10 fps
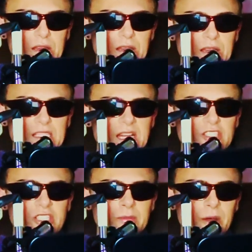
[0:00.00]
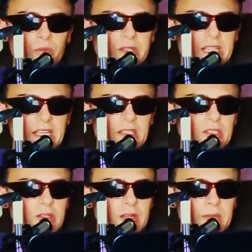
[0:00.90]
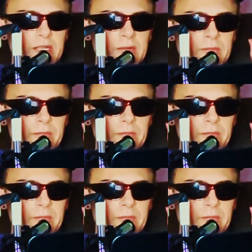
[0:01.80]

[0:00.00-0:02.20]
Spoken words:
it's not just about one thing. You know what I mean?